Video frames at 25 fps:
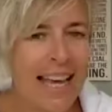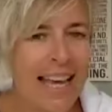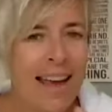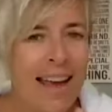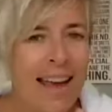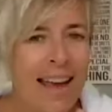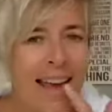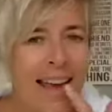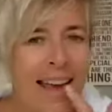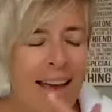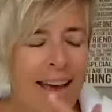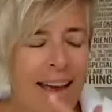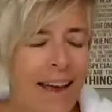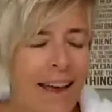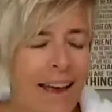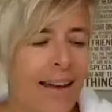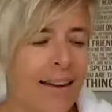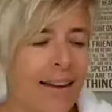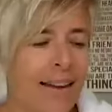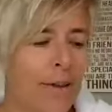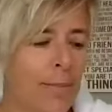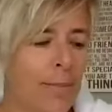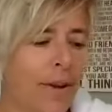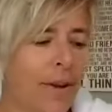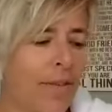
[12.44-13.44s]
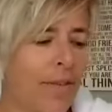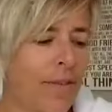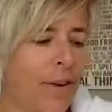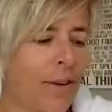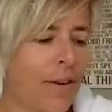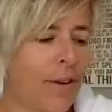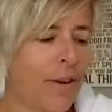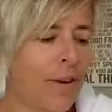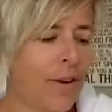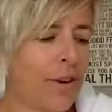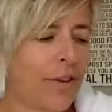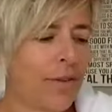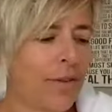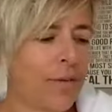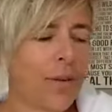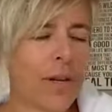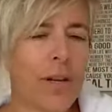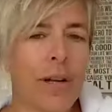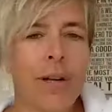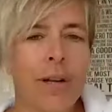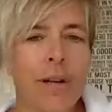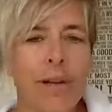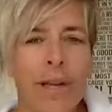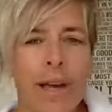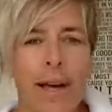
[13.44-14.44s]
and it's my first real
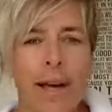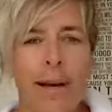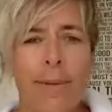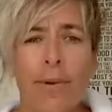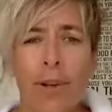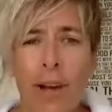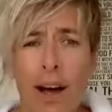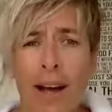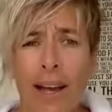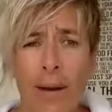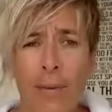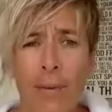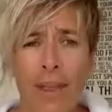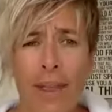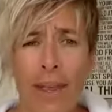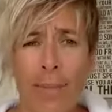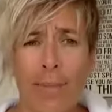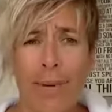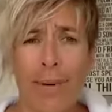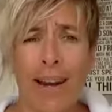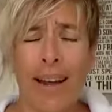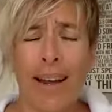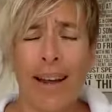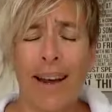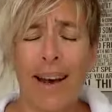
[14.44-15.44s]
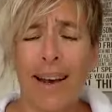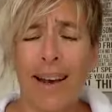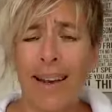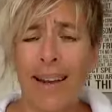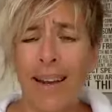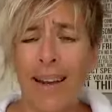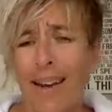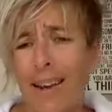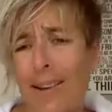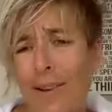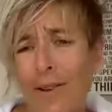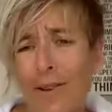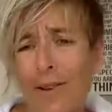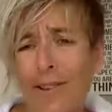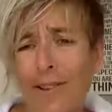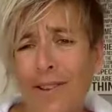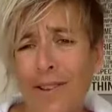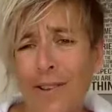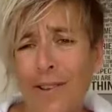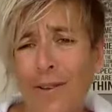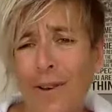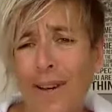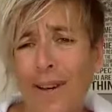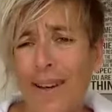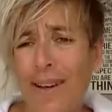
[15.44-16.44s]
time talking with it, but I got to get
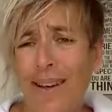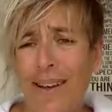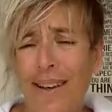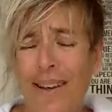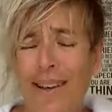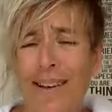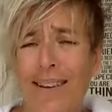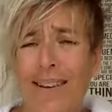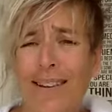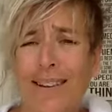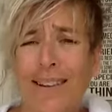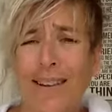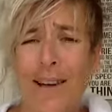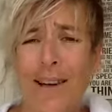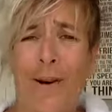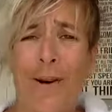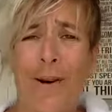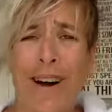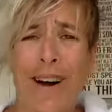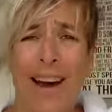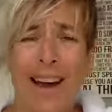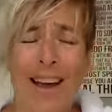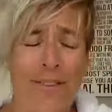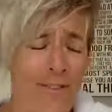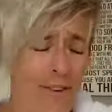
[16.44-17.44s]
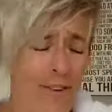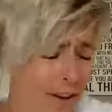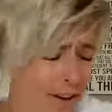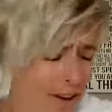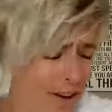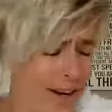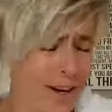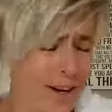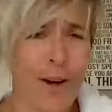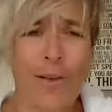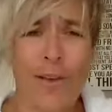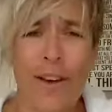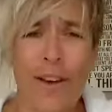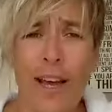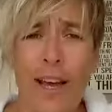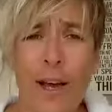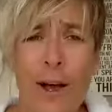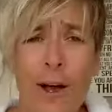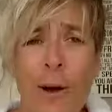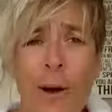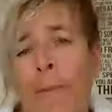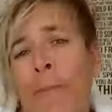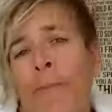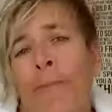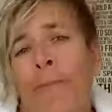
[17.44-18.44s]
used to it, and so I feel kind of
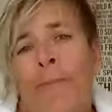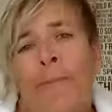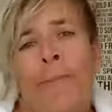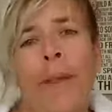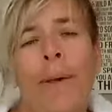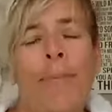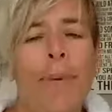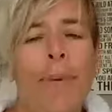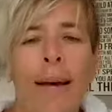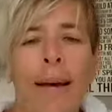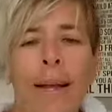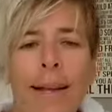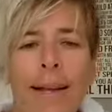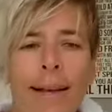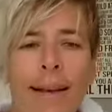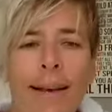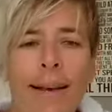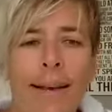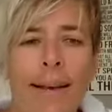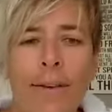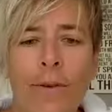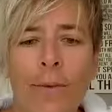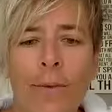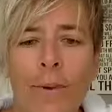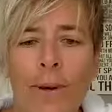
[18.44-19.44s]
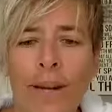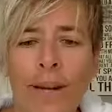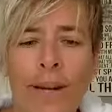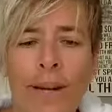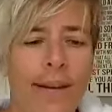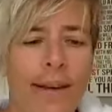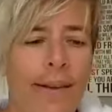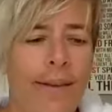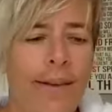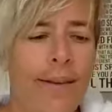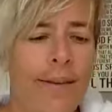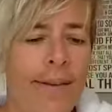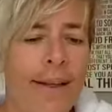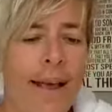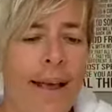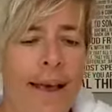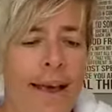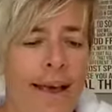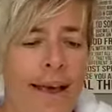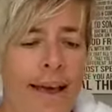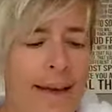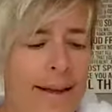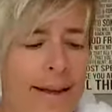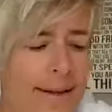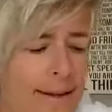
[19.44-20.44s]
goofy, but it is what it
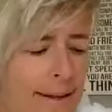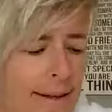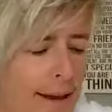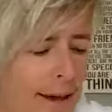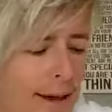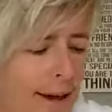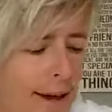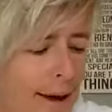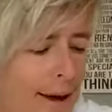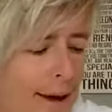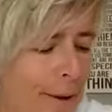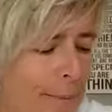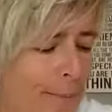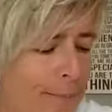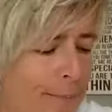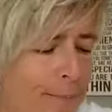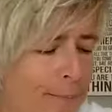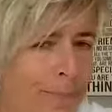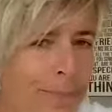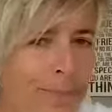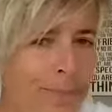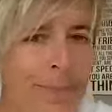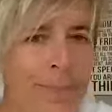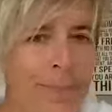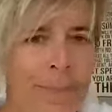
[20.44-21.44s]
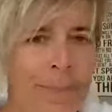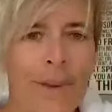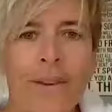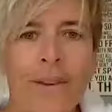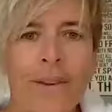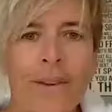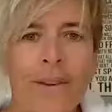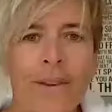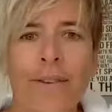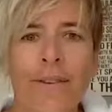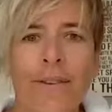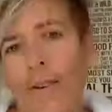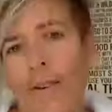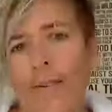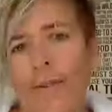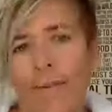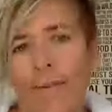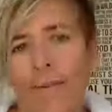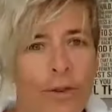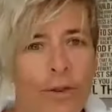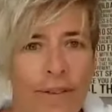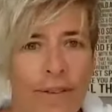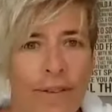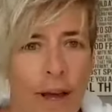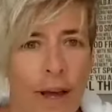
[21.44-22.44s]
is, and so
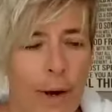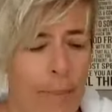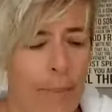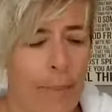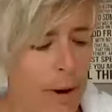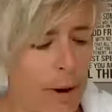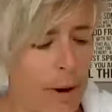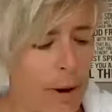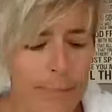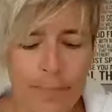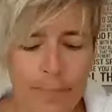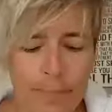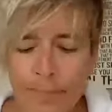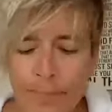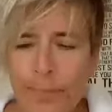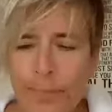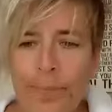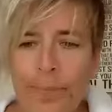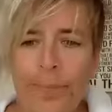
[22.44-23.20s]
trivia about me.